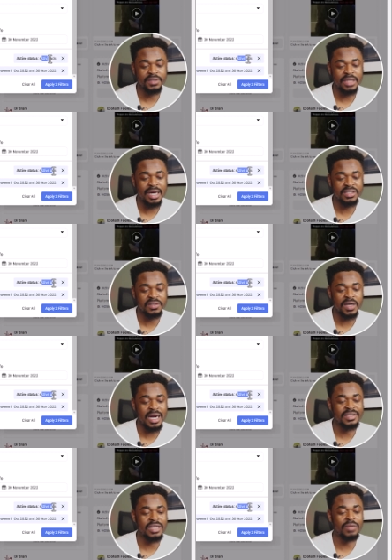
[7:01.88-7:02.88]
this filter active
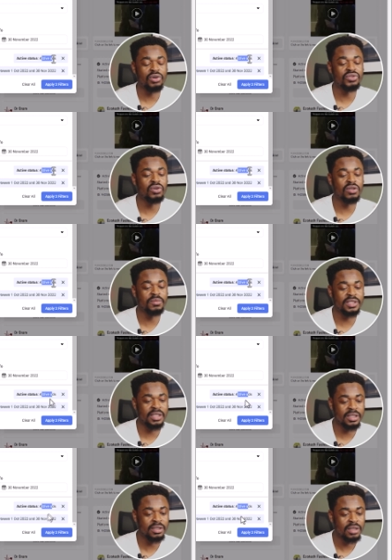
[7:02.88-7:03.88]
ads and we're also going to be
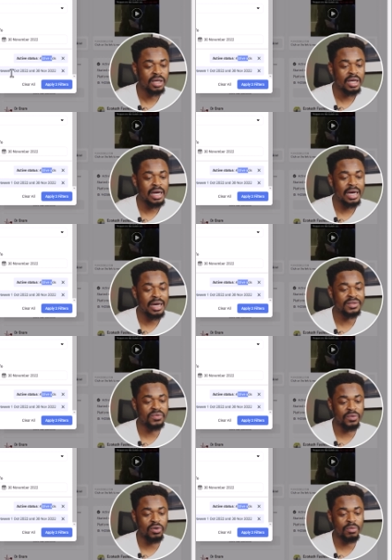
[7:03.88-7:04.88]
seeing
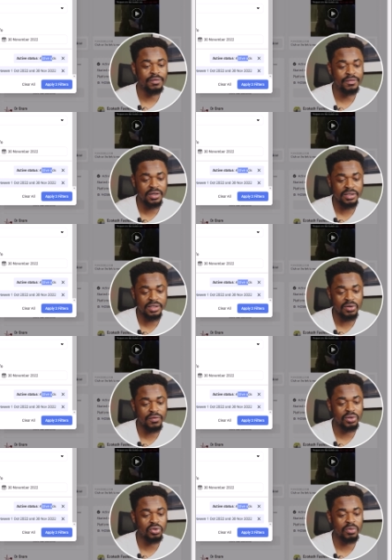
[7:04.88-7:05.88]
ads from 1st
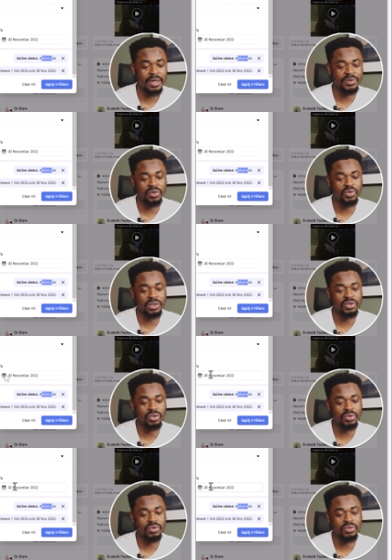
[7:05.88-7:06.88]
of October
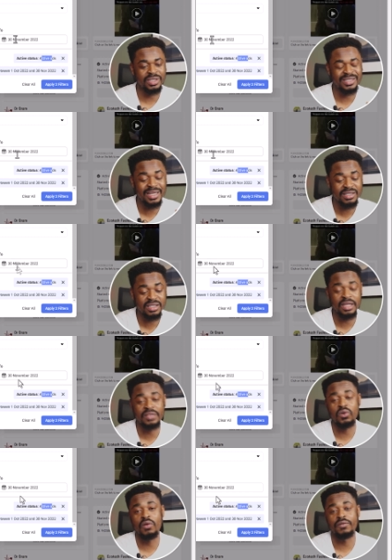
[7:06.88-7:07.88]
2022 to the
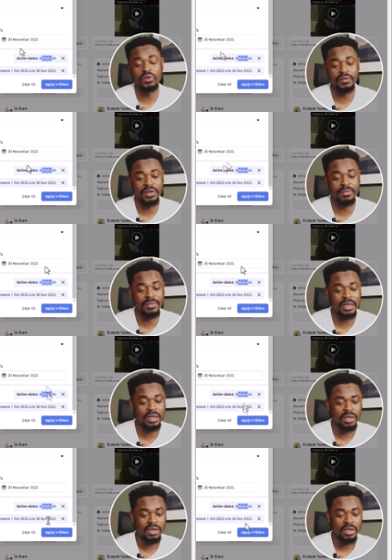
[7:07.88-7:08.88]
30th of
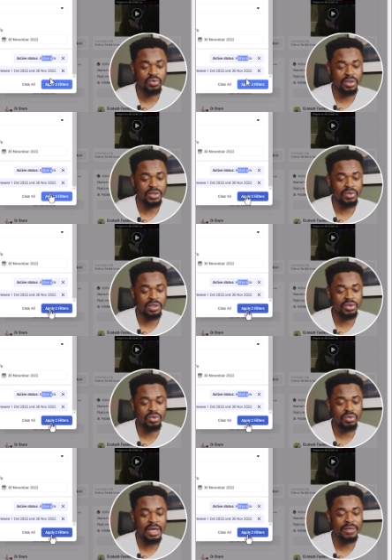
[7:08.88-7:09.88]
November
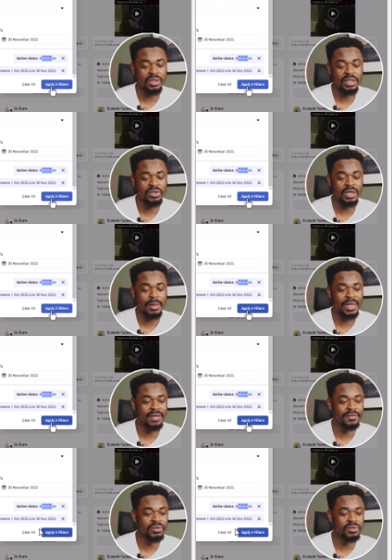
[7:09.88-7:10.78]
2022 and click on apply